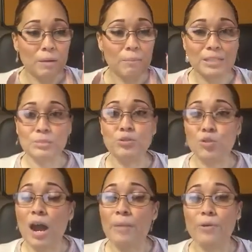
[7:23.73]
my
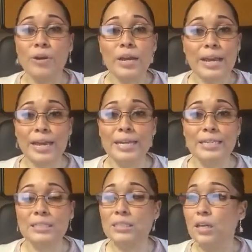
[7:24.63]
subscriber,
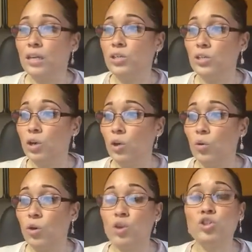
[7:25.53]
is you
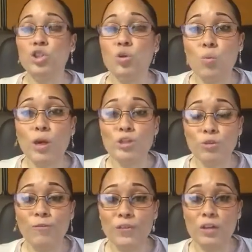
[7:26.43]
know, do what
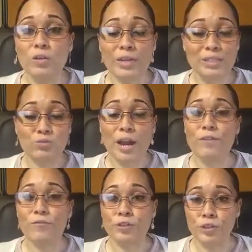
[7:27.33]
you feel is
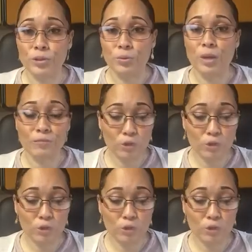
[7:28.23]
right for you.